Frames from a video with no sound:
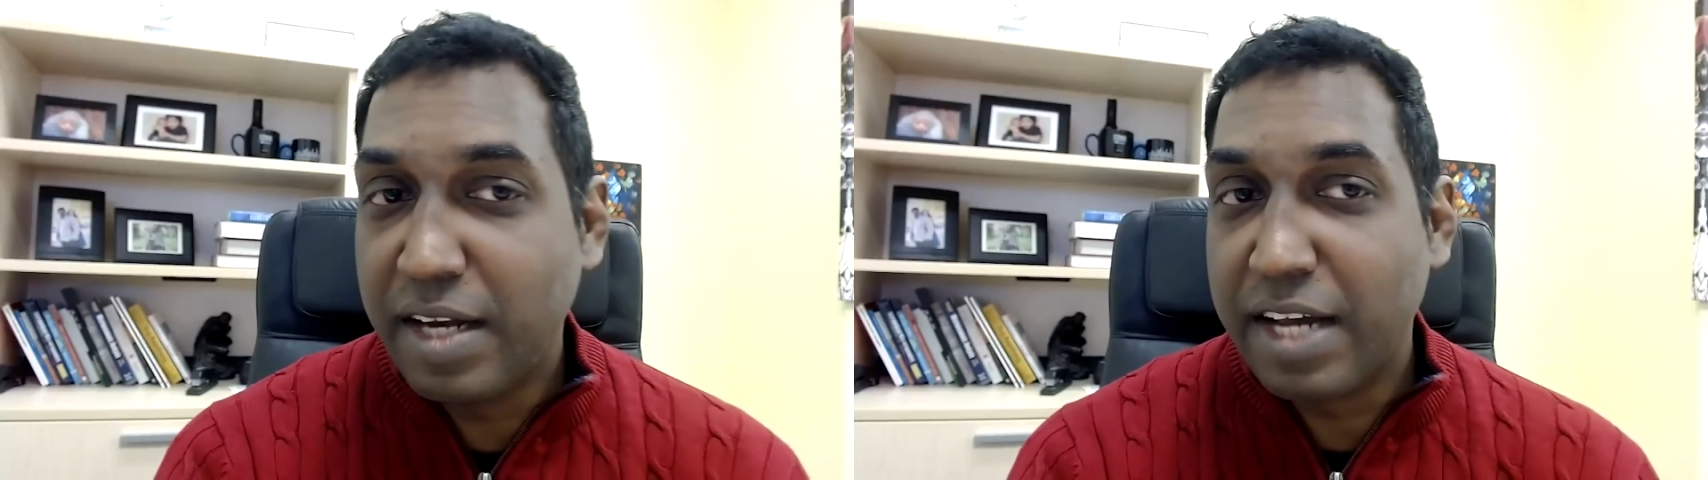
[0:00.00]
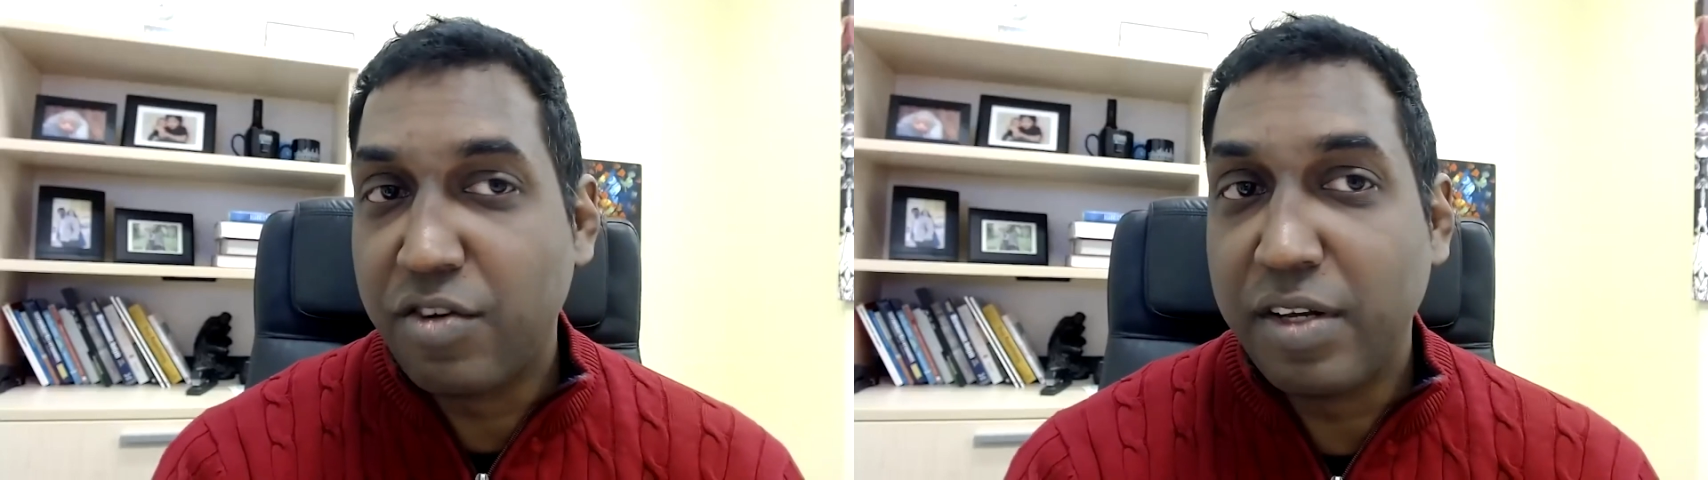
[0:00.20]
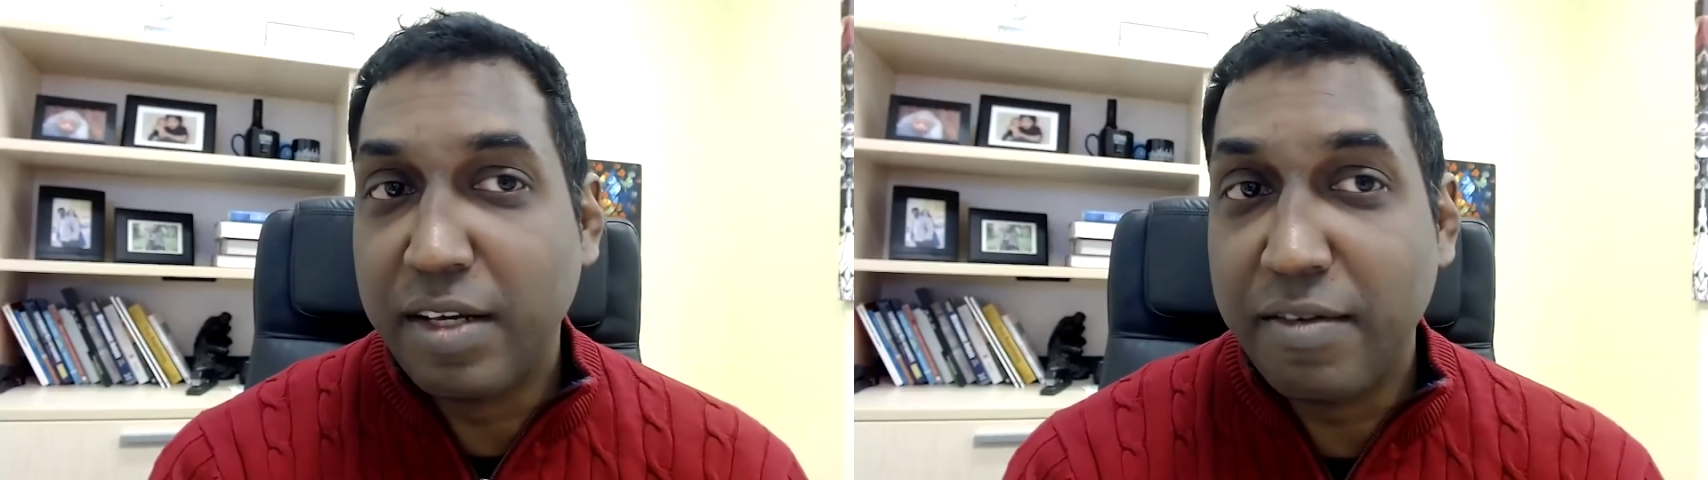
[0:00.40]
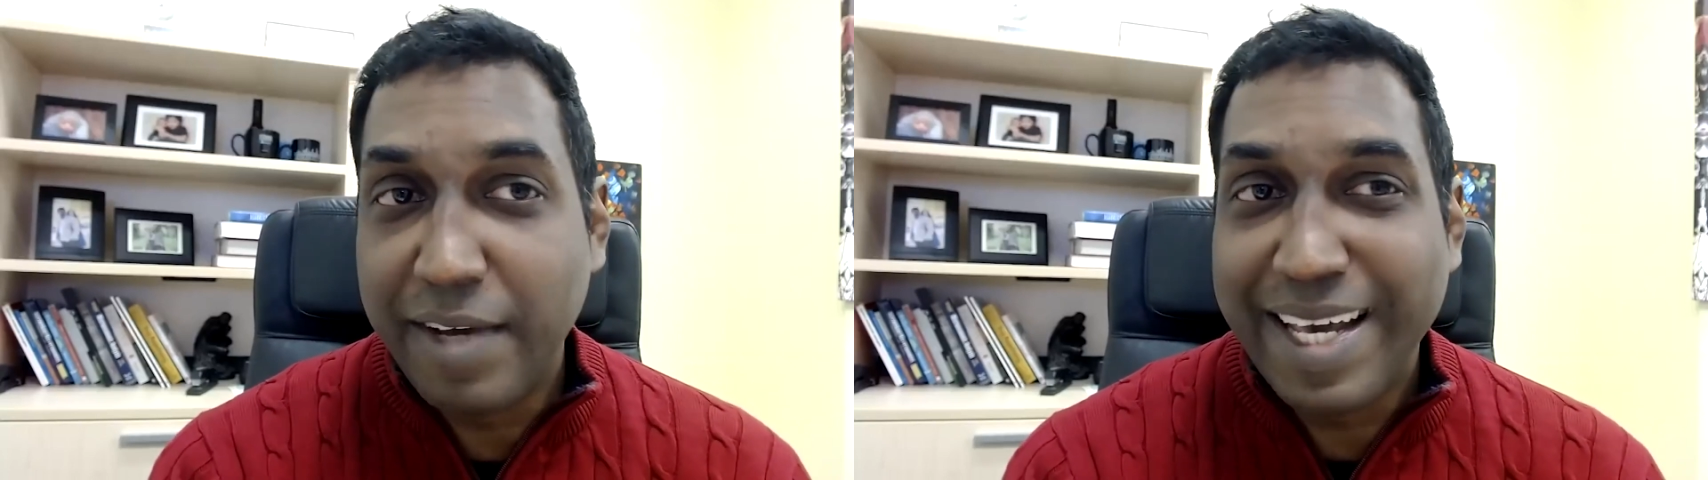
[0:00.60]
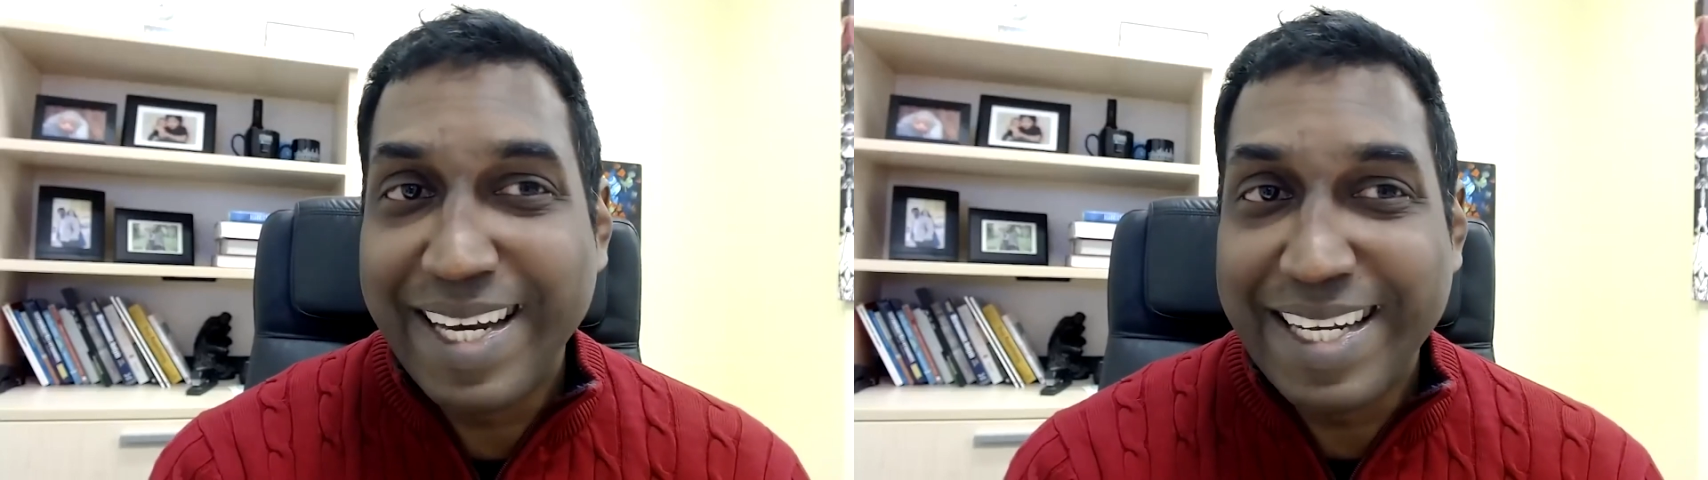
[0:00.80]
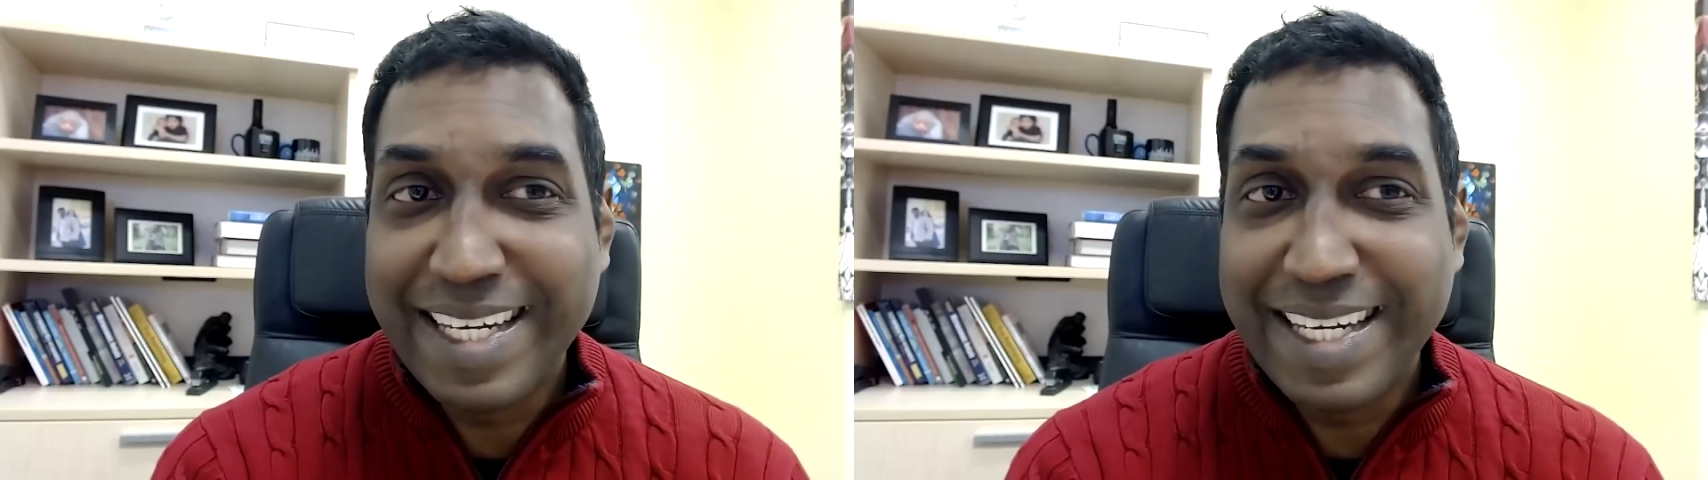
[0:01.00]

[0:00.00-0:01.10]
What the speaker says: actually convey any